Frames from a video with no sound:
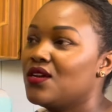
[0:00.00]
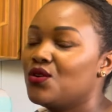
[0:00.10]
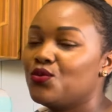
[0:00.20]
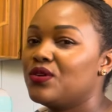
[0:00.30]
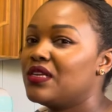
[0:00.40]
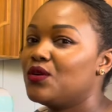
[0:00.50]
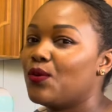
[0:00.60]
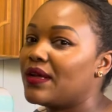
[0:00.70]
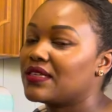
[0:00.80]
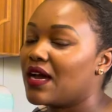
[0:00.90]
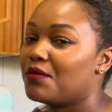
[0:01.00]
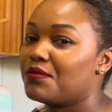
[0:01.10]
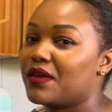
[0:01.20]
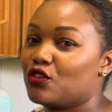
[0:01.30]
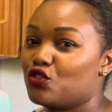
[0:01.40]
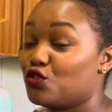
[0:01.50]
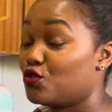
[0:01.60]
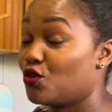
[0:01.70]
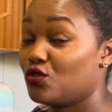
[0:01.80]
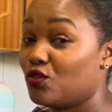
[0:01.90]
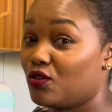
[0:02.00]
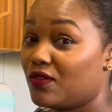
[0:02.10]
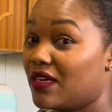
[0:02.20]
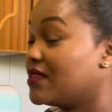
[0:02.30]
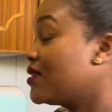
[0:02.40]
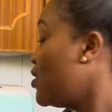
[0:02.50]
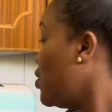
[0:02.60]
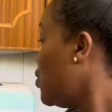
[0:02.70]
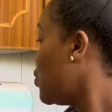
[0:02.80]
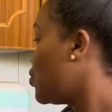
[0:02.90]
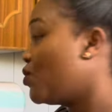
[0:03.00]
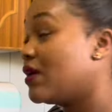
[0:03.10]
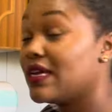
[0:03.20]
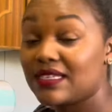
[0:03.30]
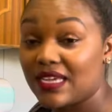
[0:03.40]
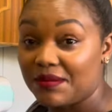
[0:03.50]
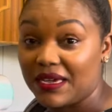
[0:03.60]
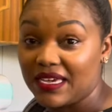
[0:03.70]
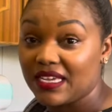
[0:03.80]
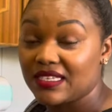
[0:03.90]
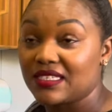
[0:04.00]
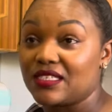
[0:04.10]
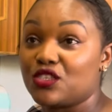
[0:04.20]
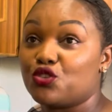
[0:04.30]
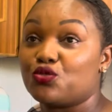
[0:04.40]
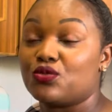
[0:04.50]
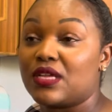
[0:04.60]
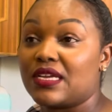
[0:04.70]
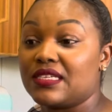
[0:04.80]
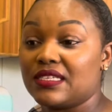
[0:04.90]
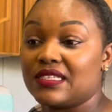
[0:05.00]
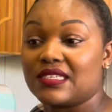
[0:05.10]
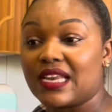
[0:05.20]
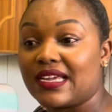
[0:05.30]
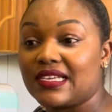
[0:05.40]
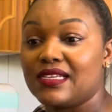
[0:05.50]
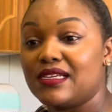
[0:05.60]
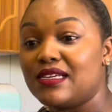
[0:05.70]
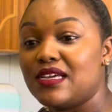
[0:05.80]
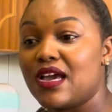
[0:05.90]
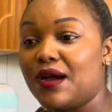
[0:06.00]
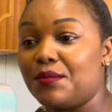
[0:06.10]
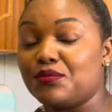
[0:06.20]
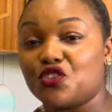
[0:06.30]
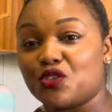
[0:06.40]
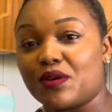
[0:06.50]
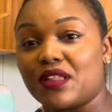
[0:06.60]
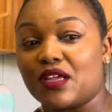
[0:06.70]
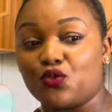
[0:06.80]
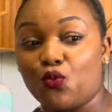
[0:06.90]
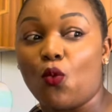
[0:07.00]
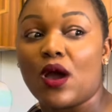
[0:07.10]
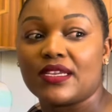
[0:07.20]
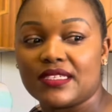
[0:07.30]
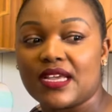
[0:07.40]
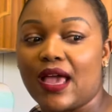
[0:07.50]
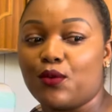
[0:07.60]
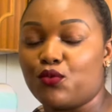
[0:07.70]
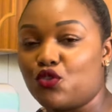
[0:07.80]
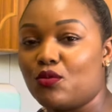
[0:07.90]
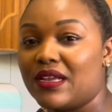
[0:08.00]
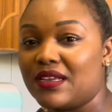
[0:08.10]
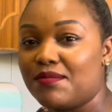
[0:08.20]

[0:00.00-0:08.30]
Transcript: really went up and shocked all of us so anytime i get tissue that is slightly um, cheaper than what i would normally